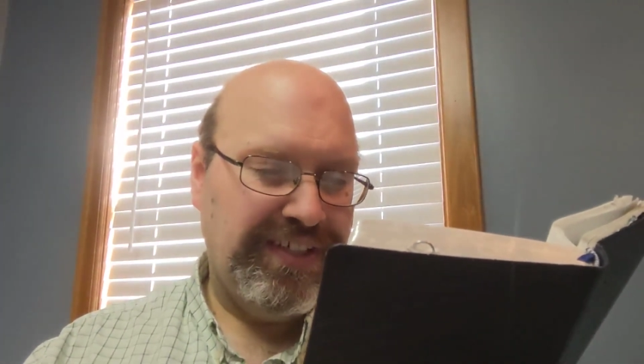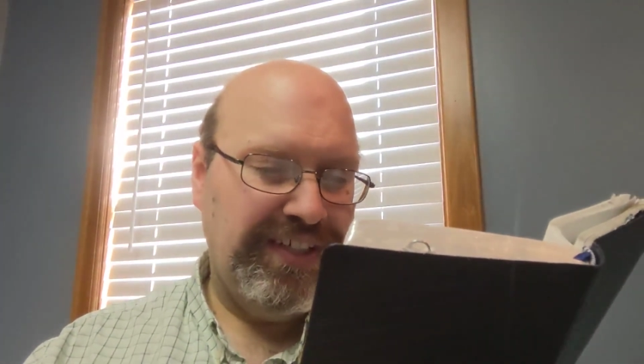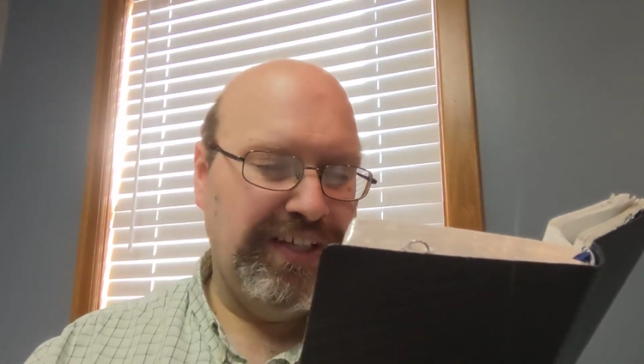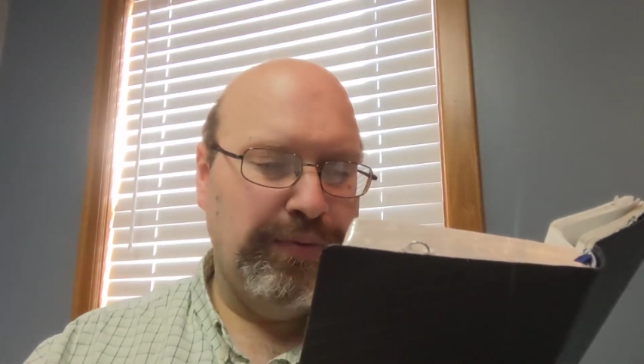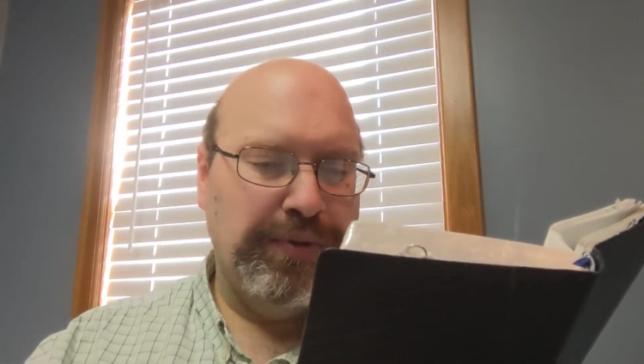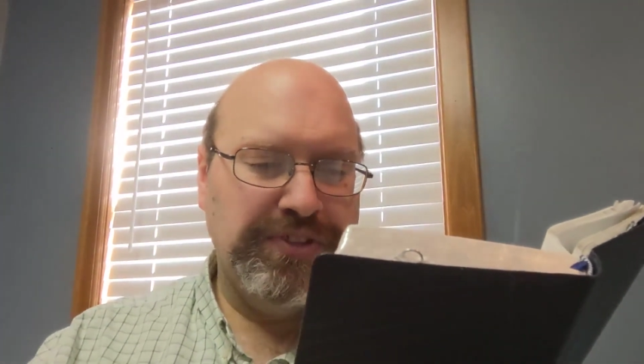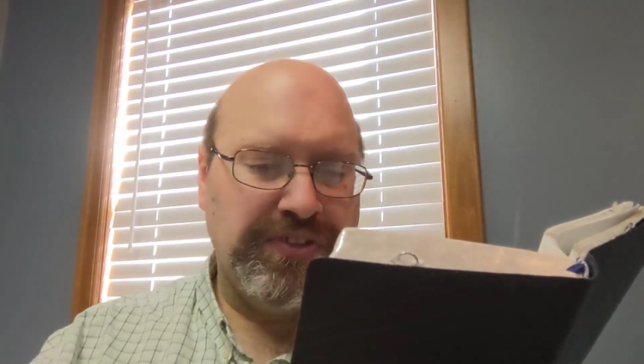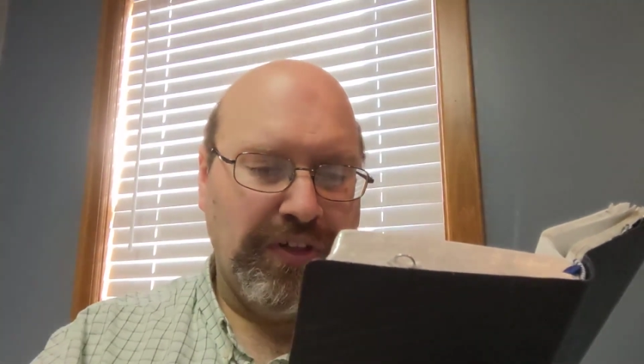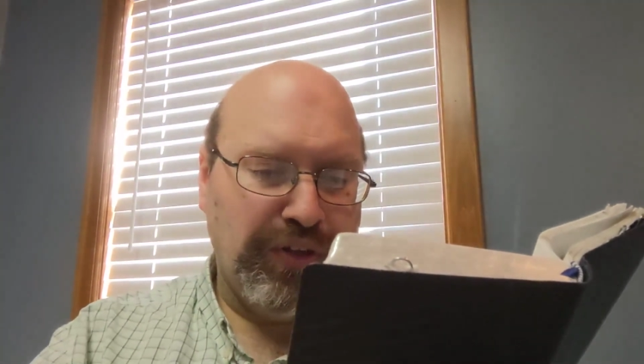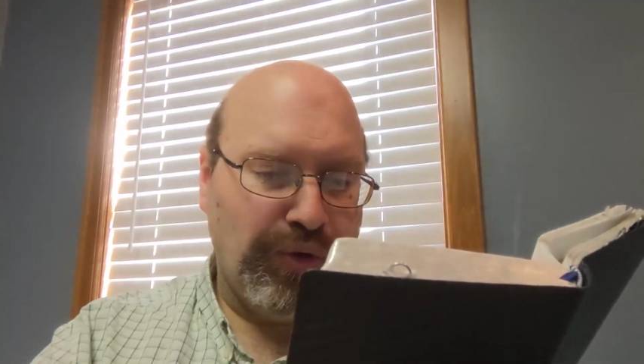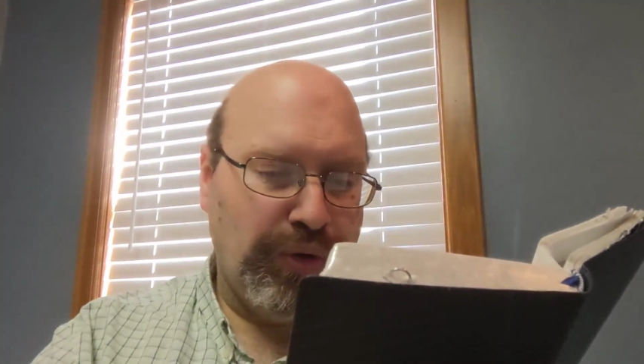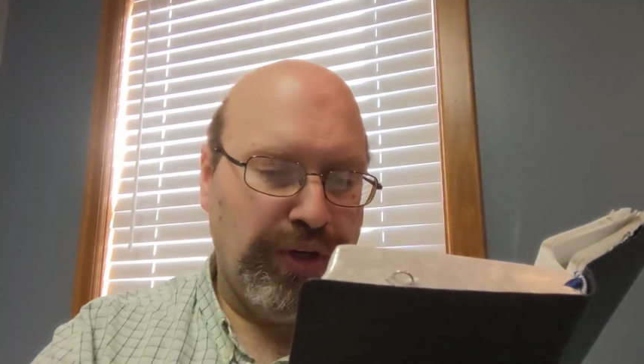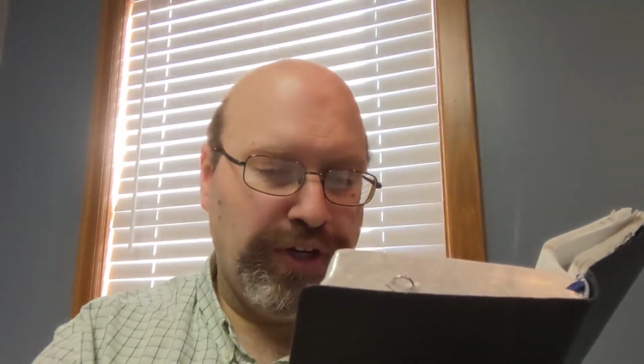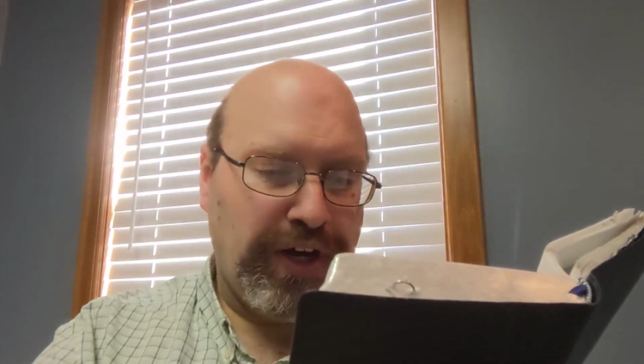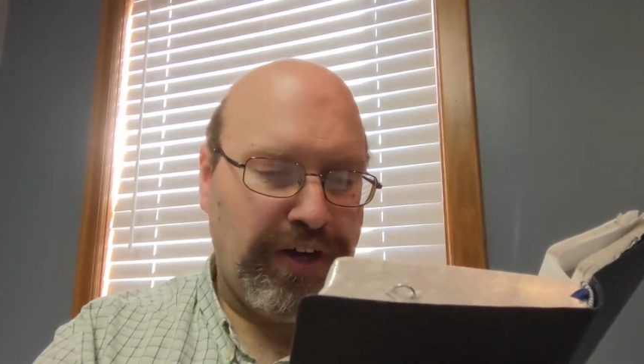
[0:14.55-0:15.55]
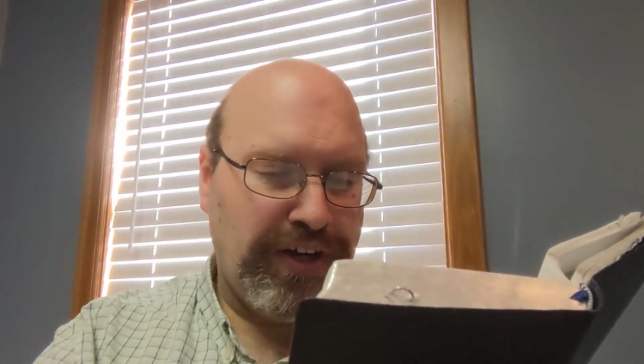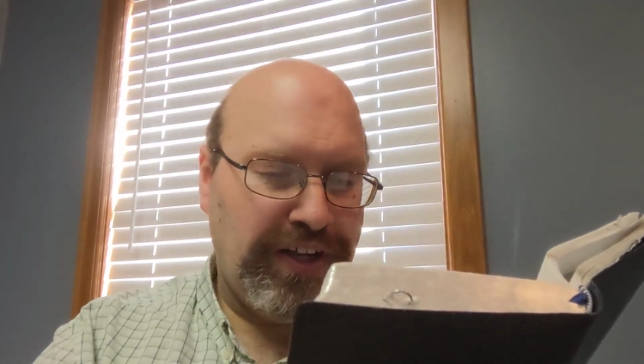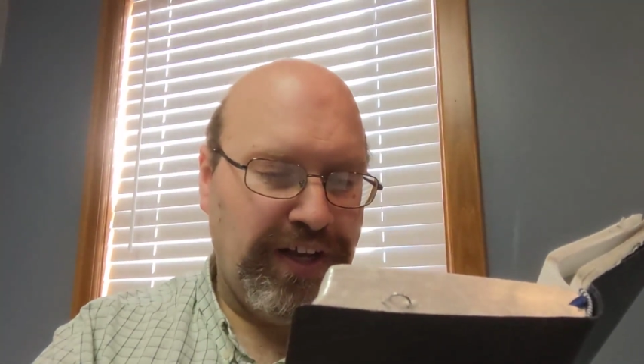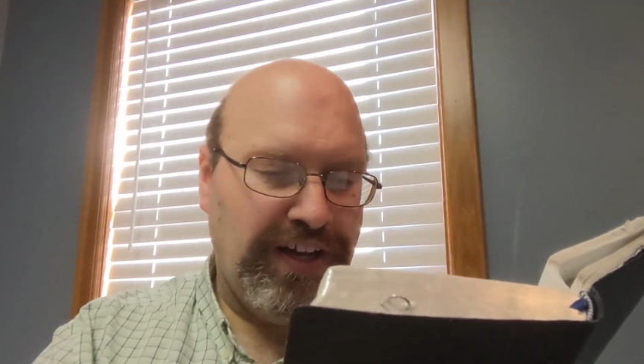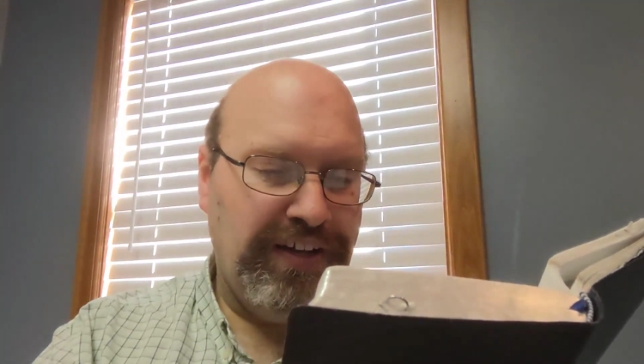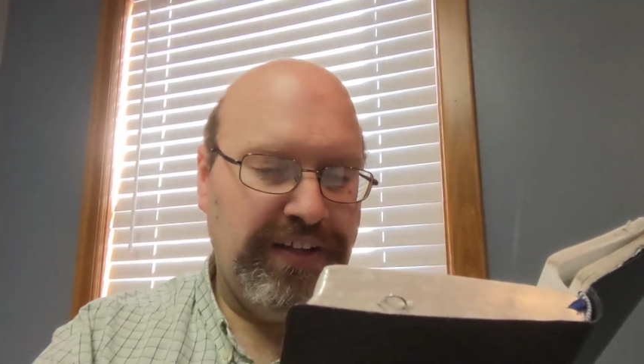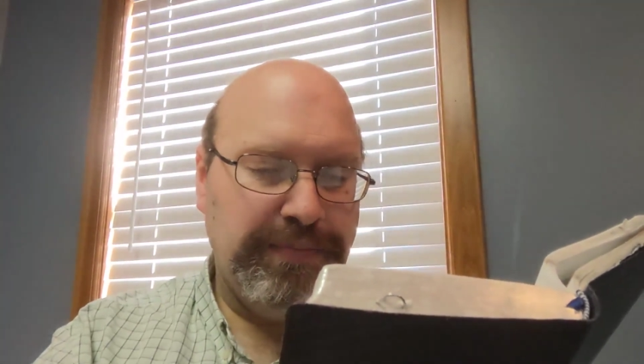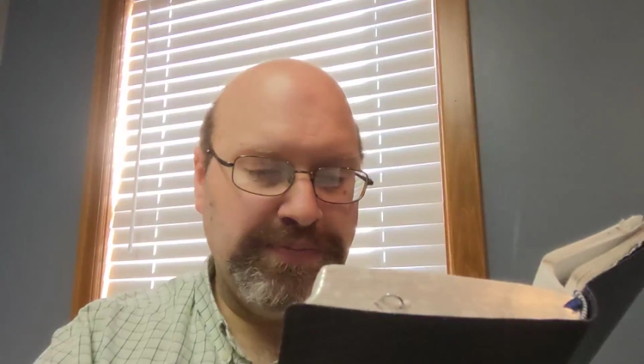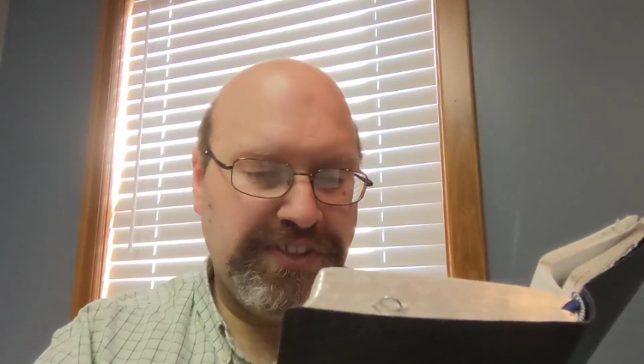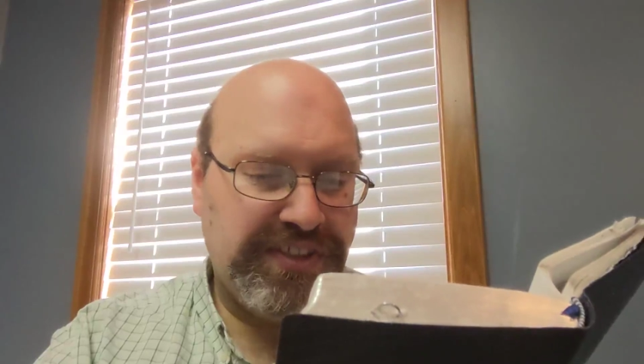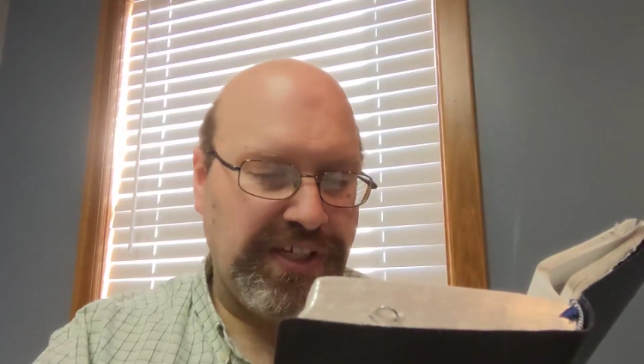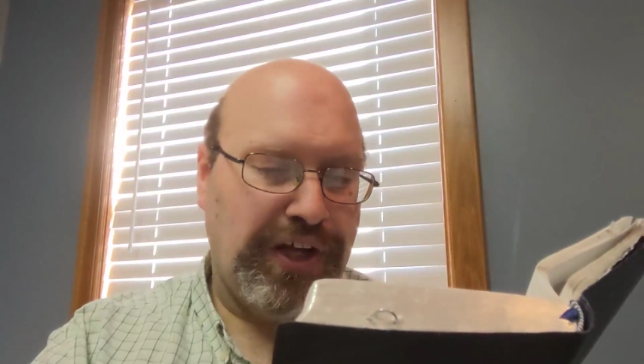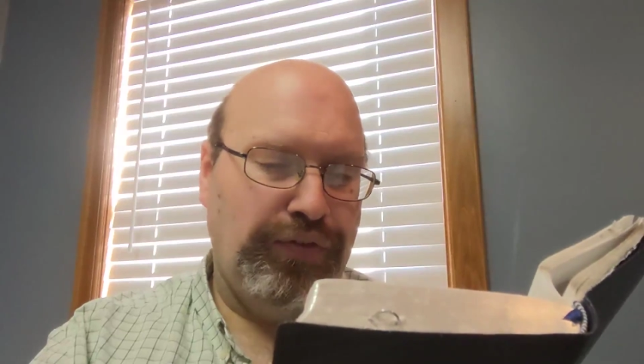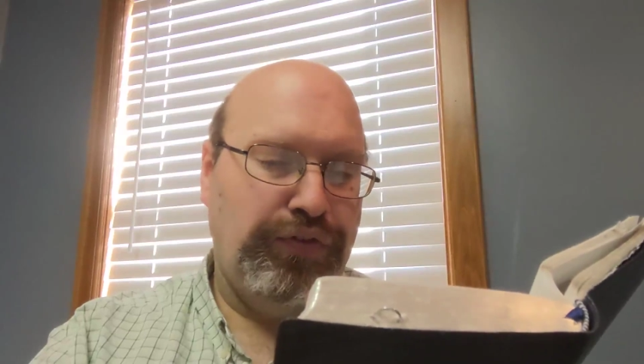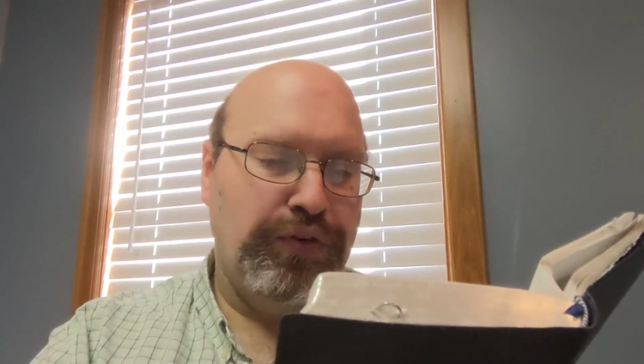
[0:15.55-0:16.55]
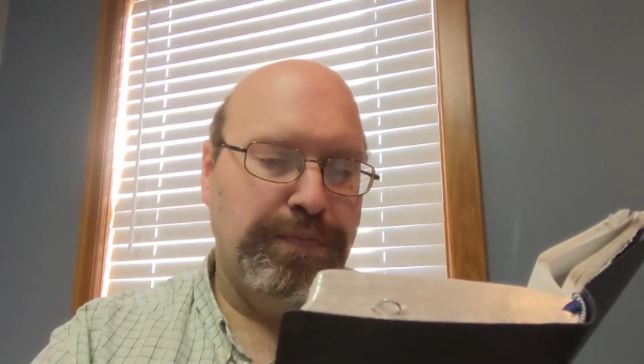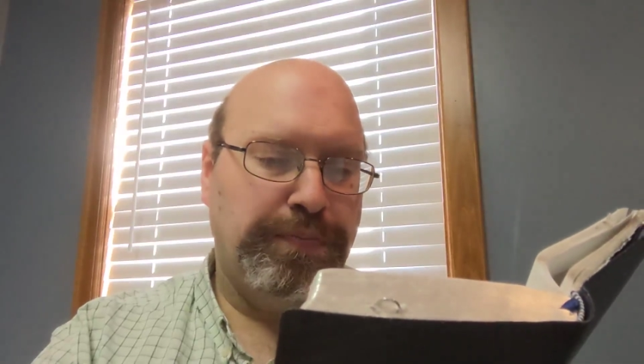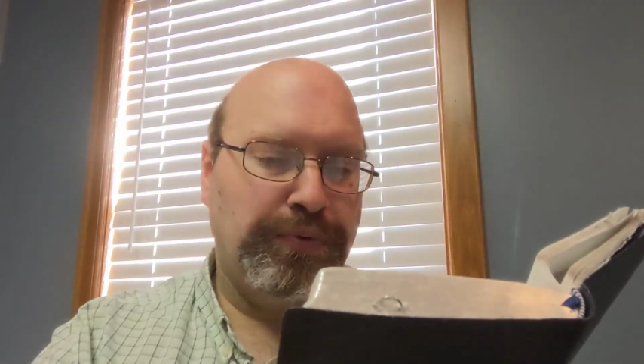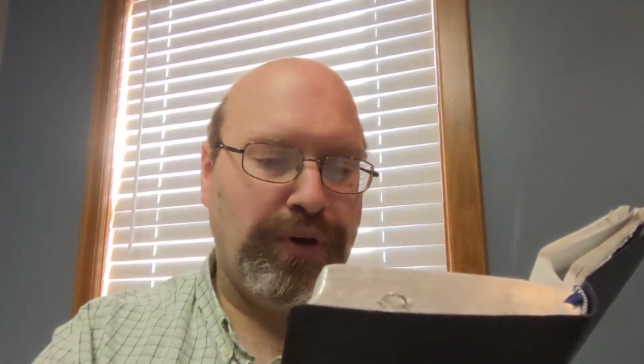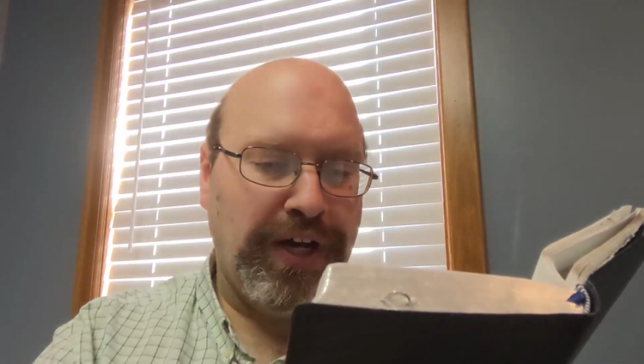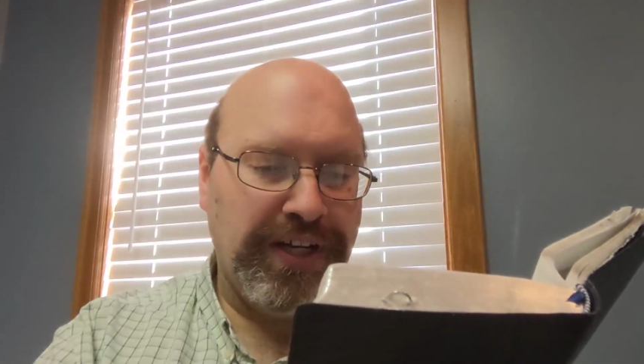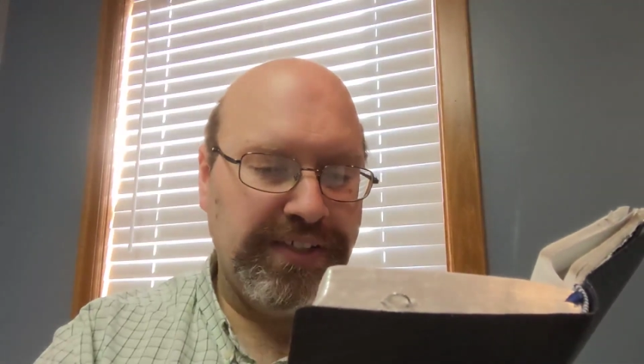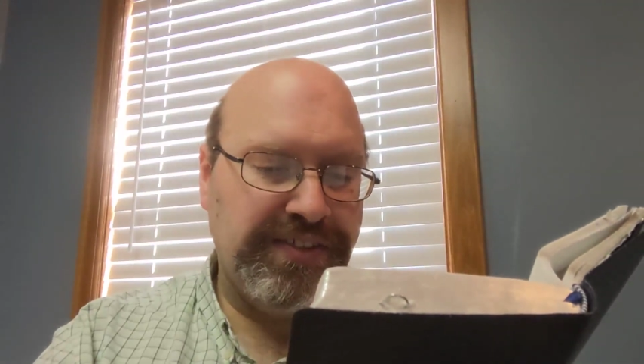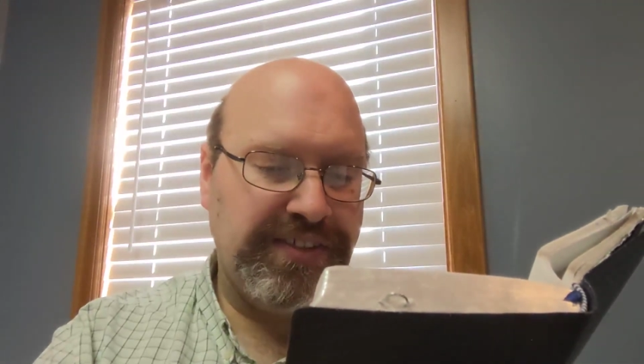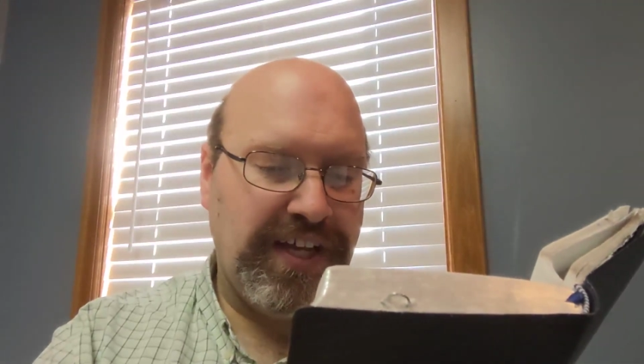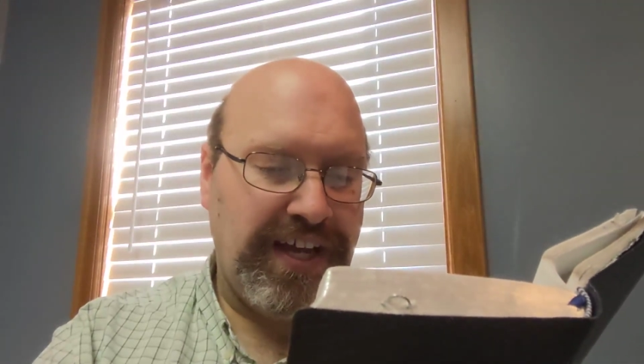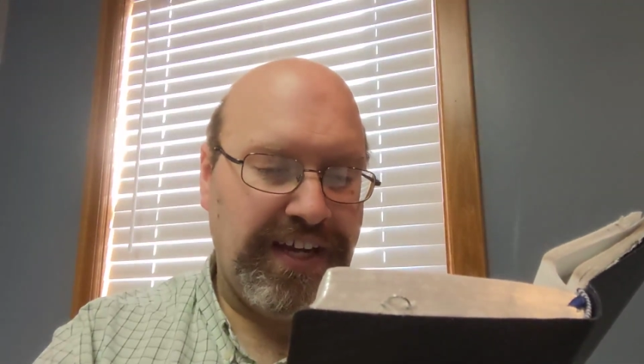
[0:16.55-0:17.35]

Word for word: It was the Lord our God himself who brought us